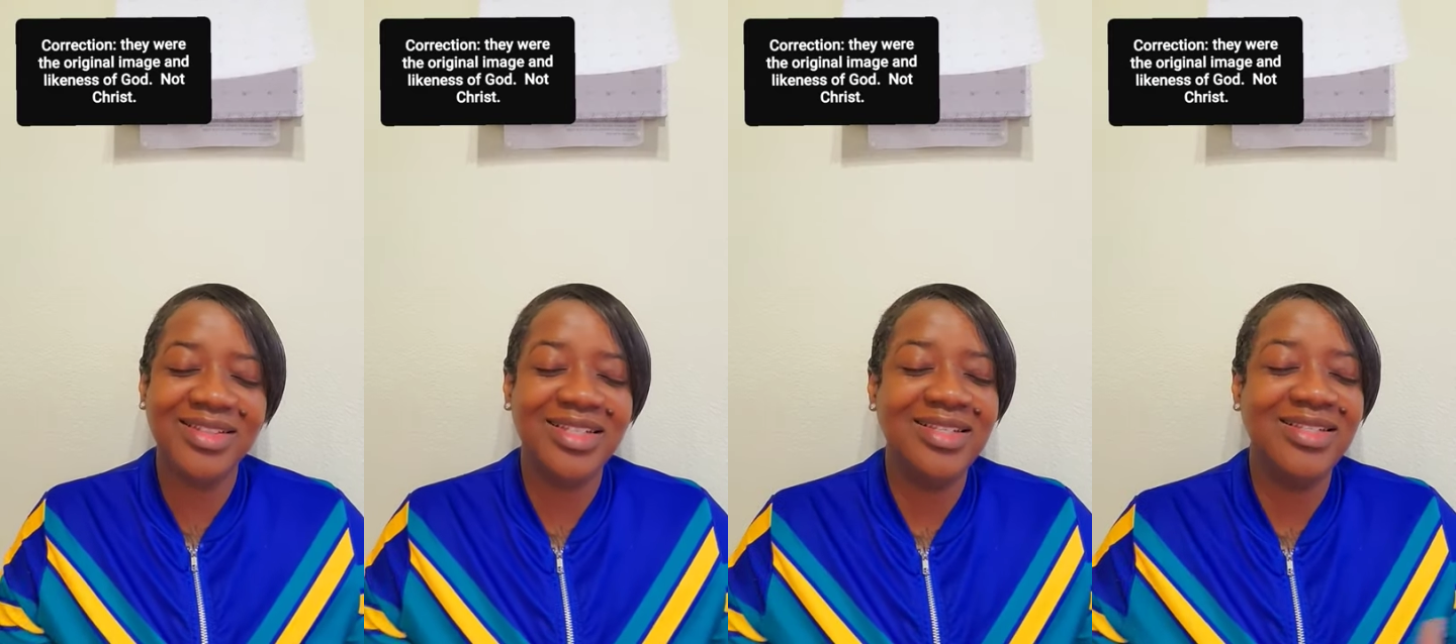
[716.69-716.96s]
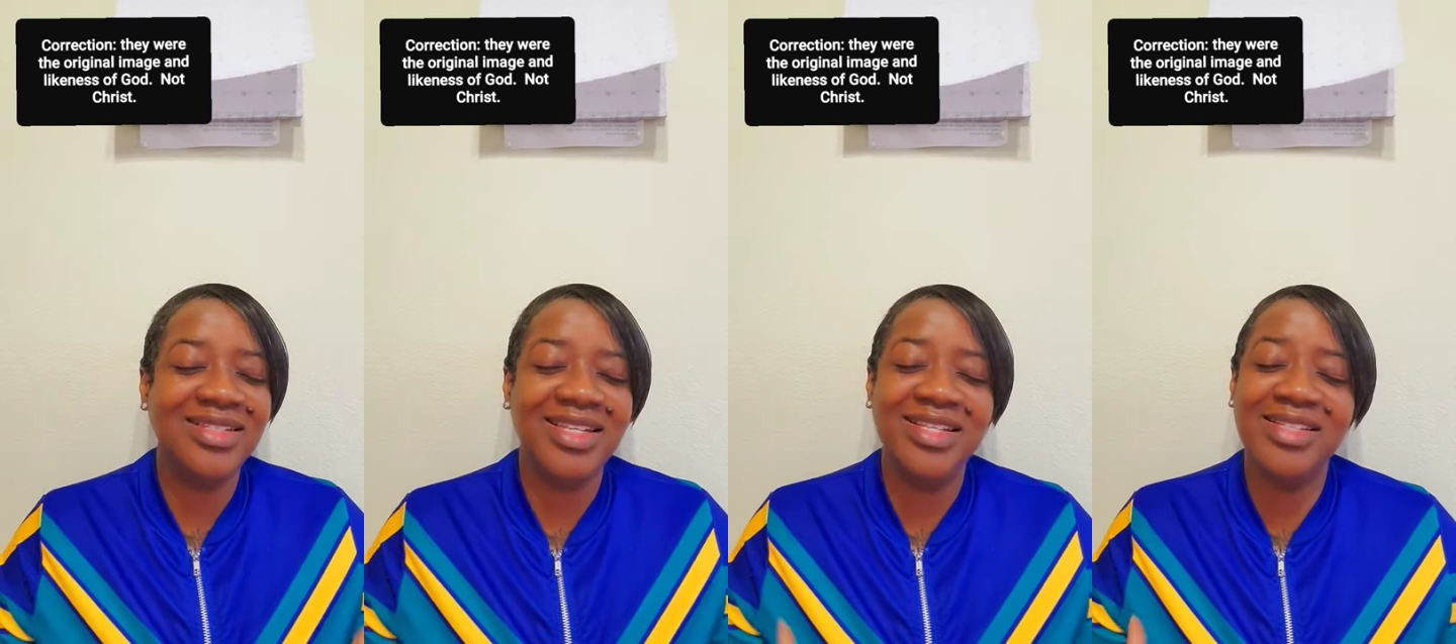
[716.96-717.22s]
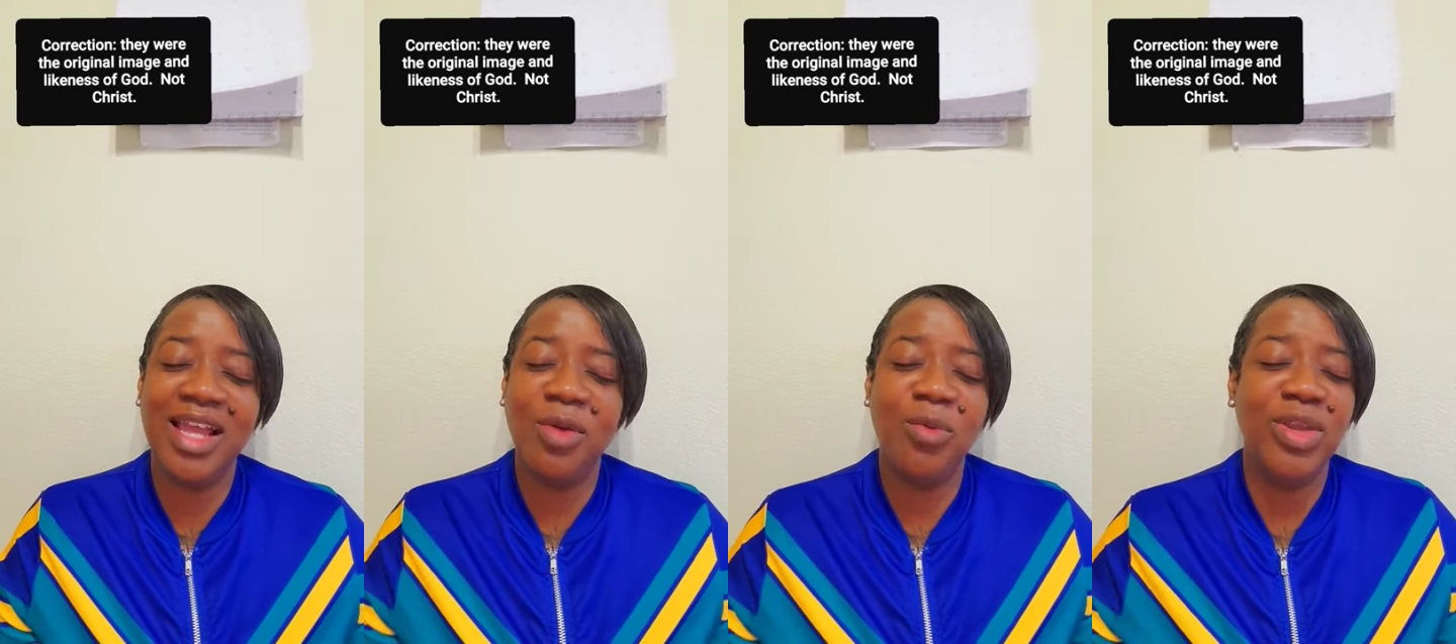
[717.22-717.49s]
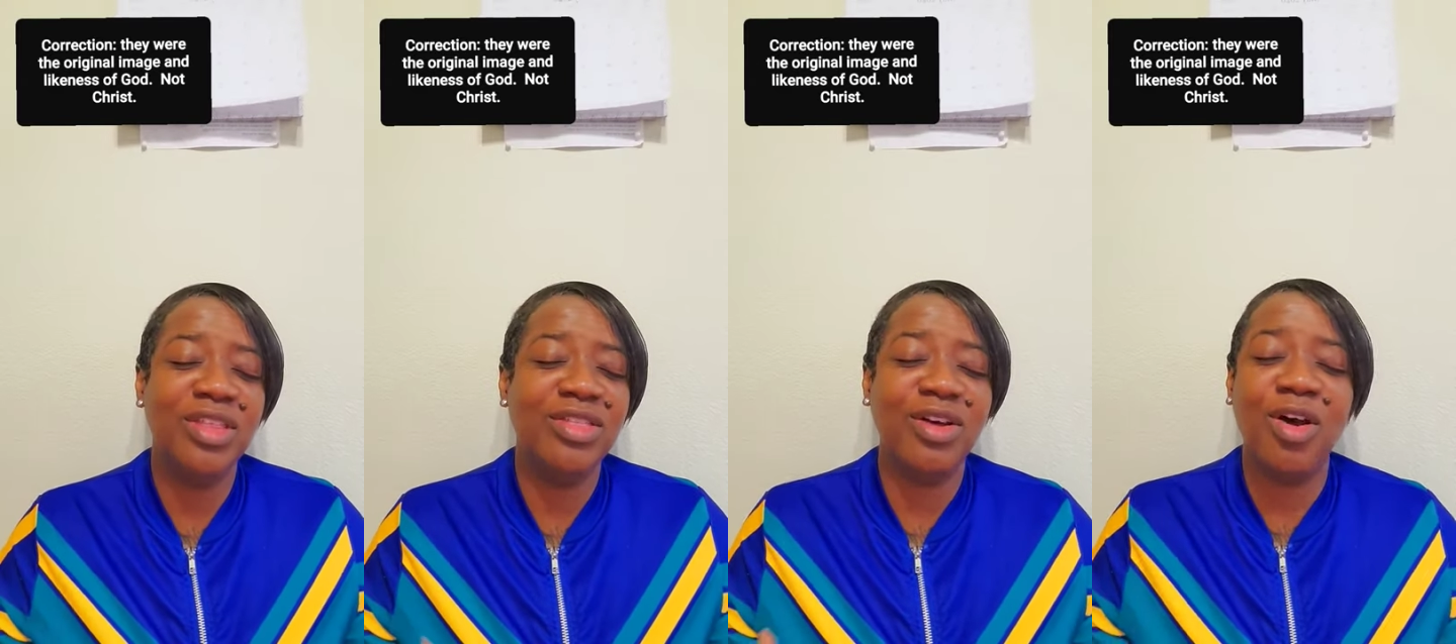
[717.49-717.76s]
these things that
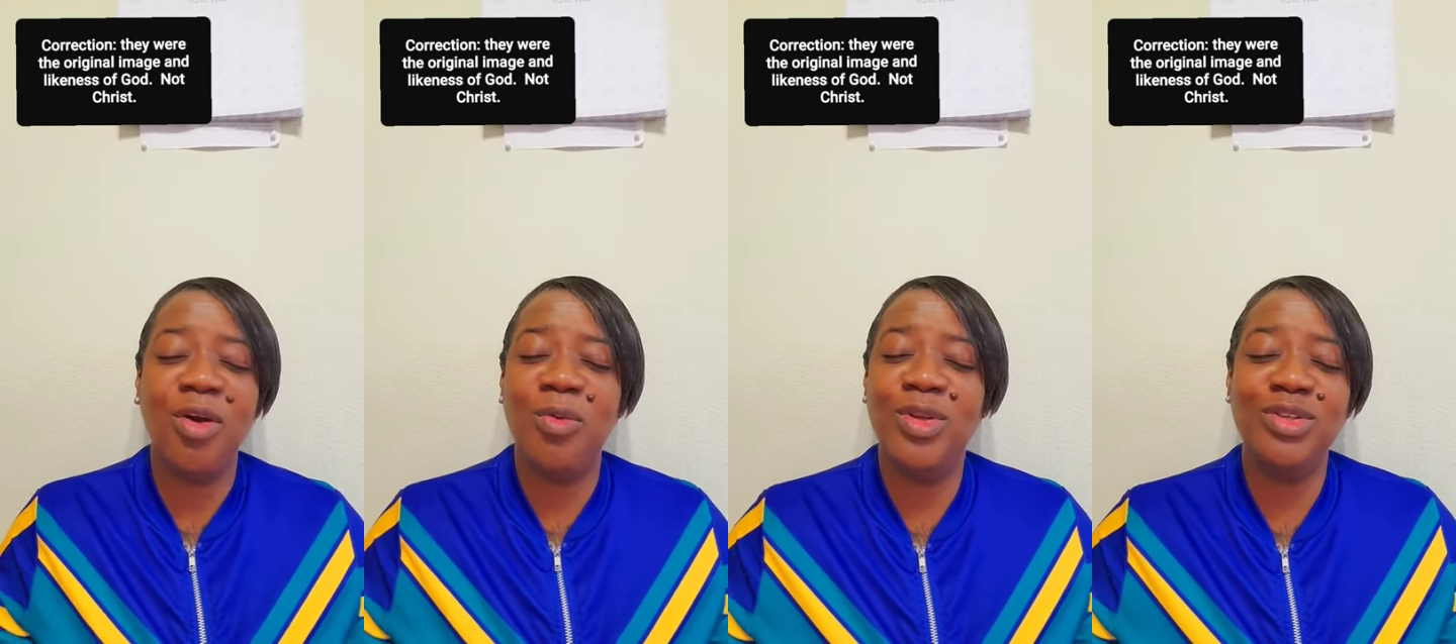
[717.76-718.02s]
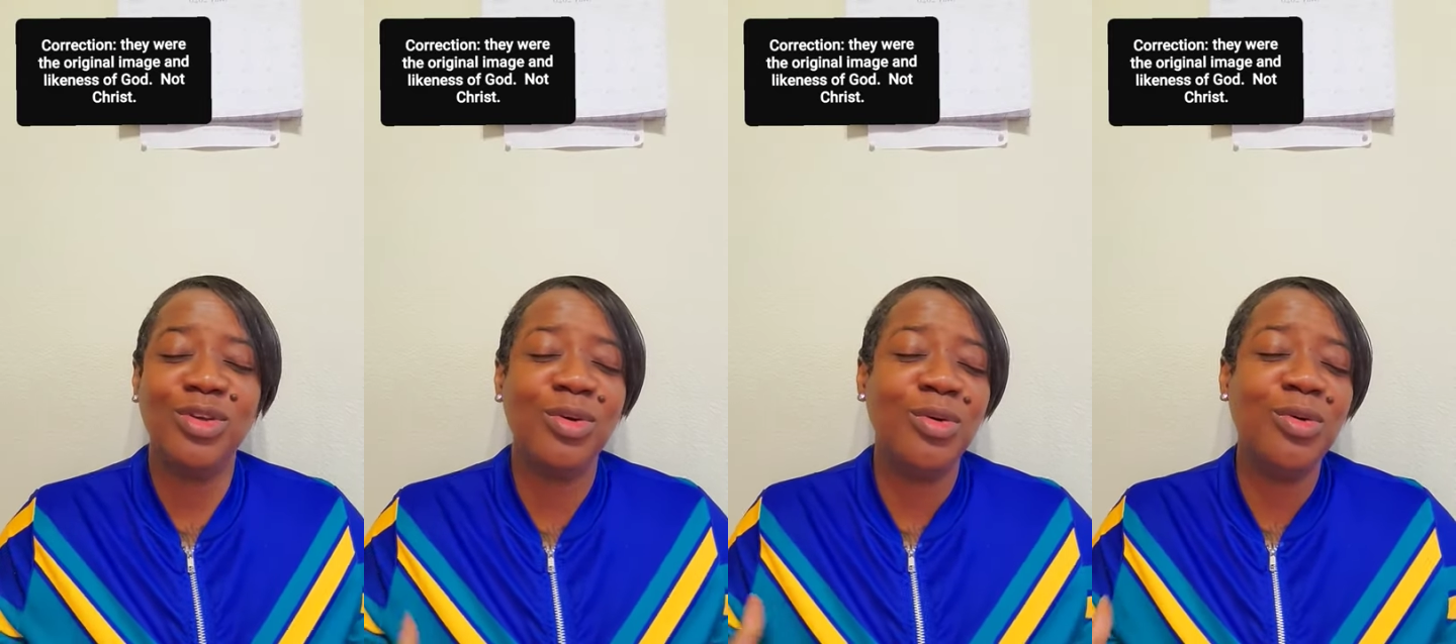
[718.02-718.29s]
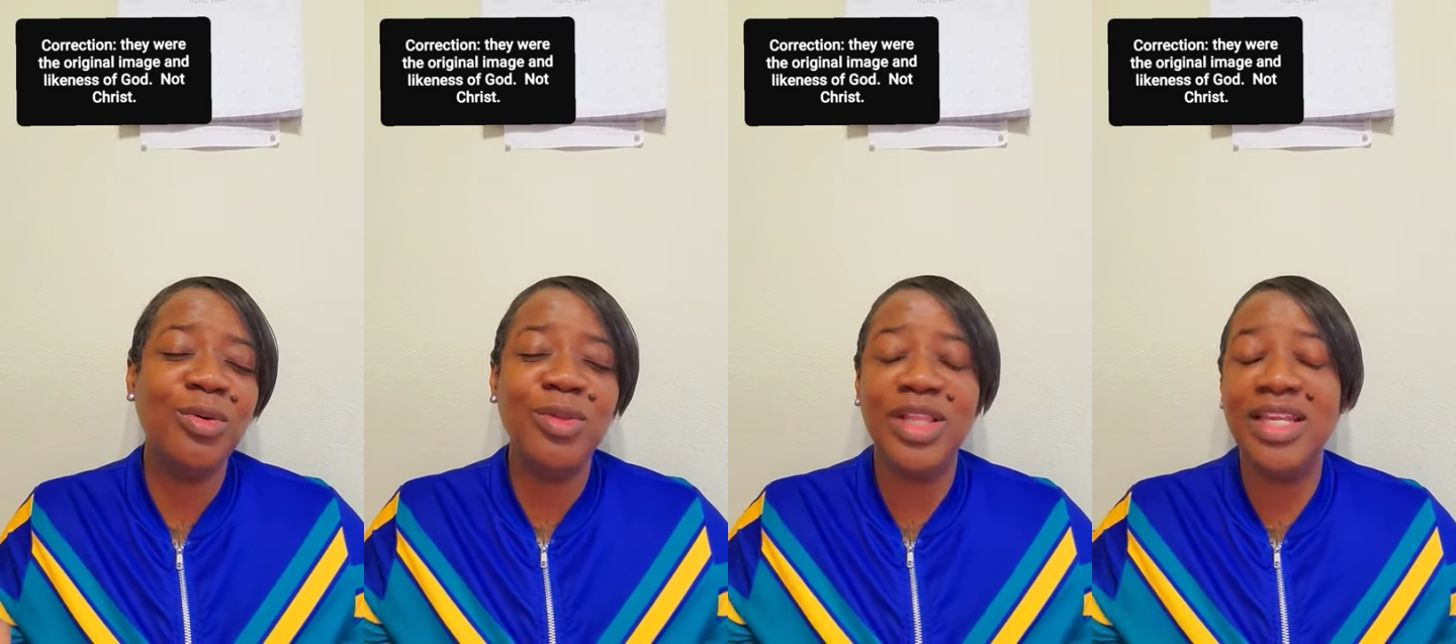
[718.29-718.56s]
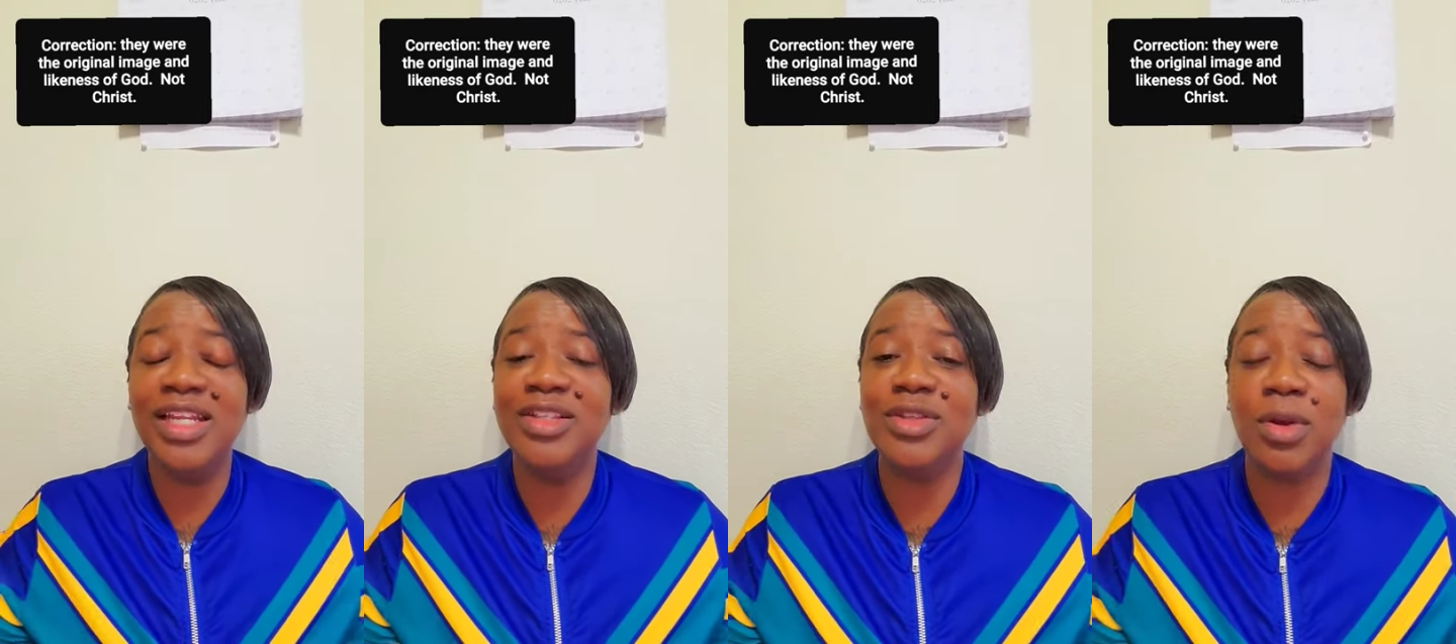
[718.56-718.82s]
we thought was cool
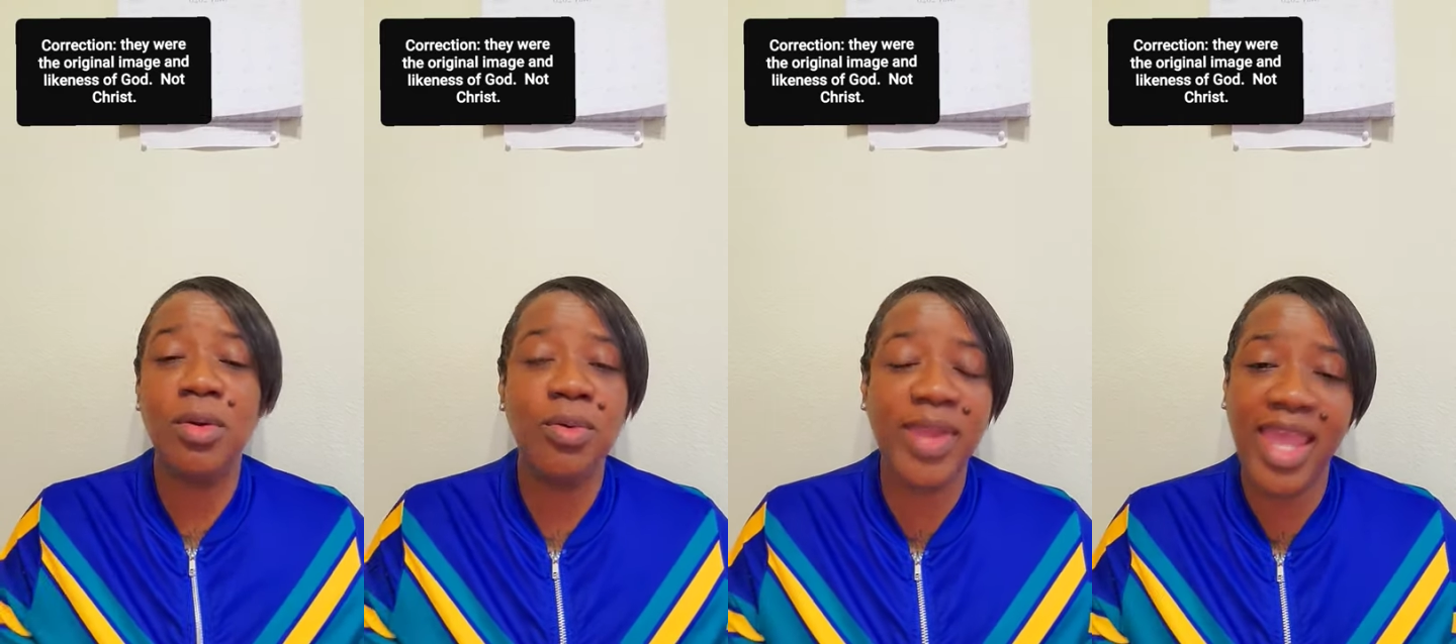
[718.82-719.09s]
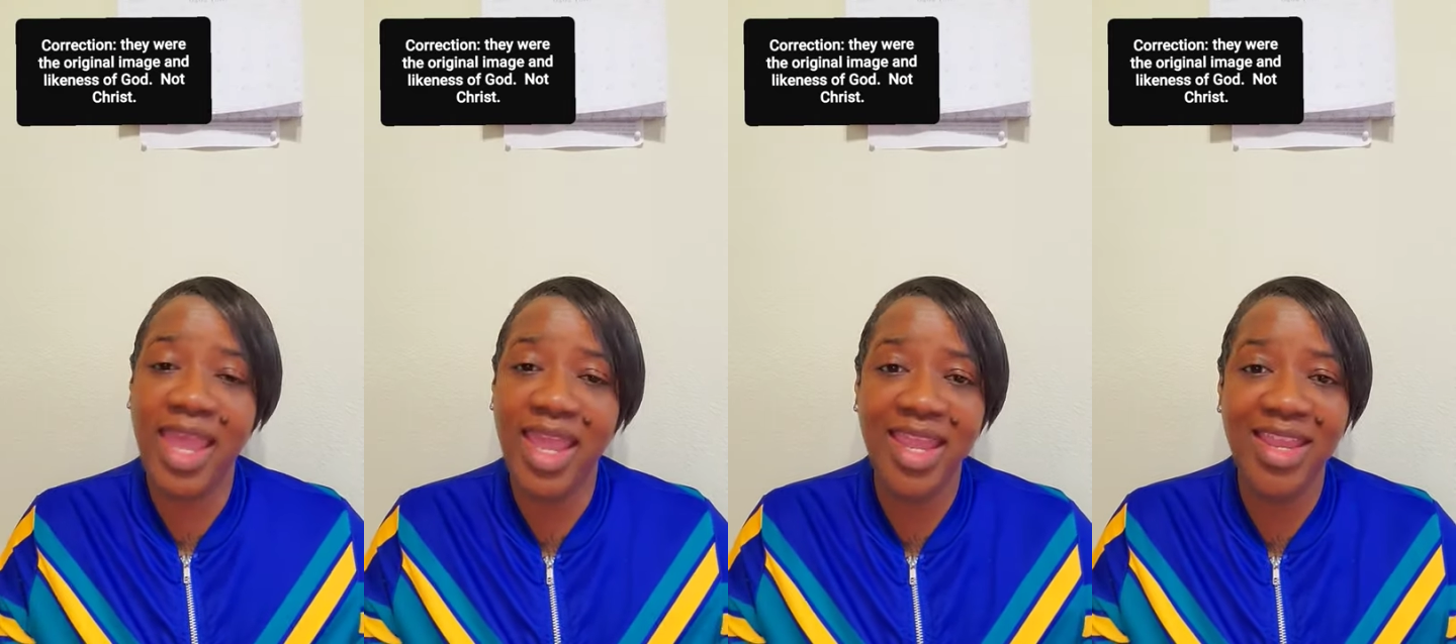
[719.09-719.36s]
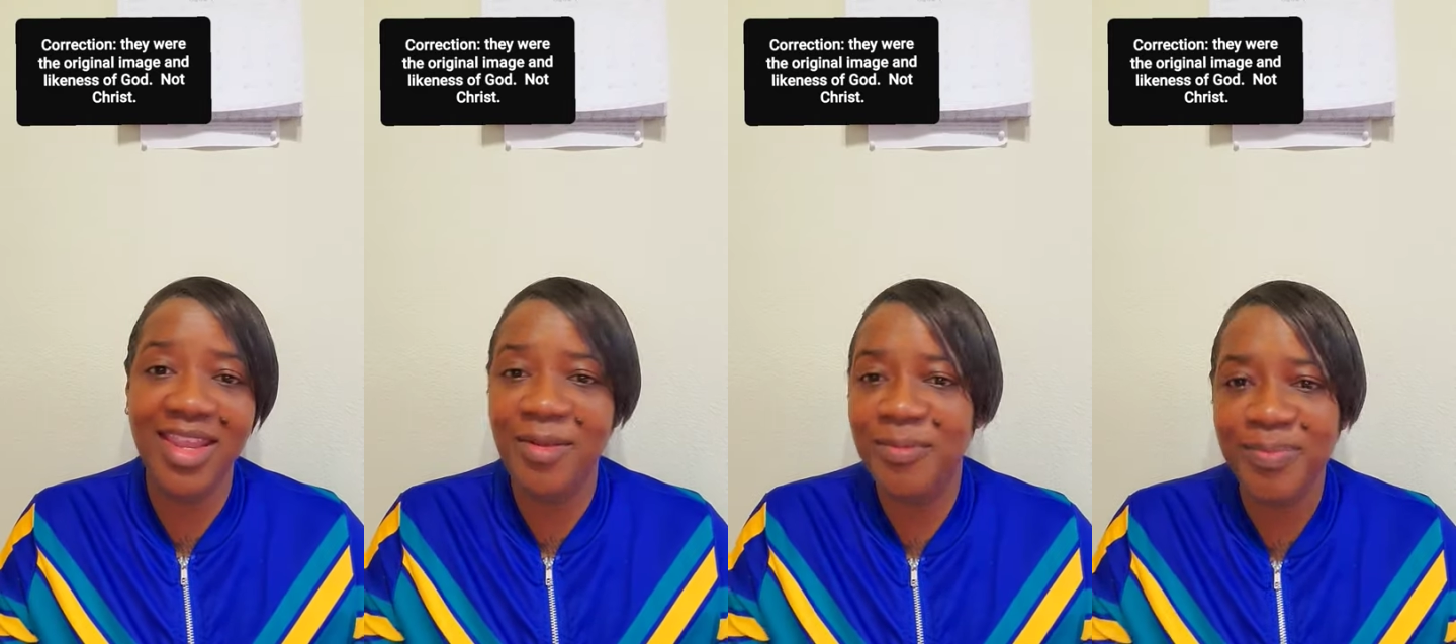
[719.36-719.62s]
and it's okay,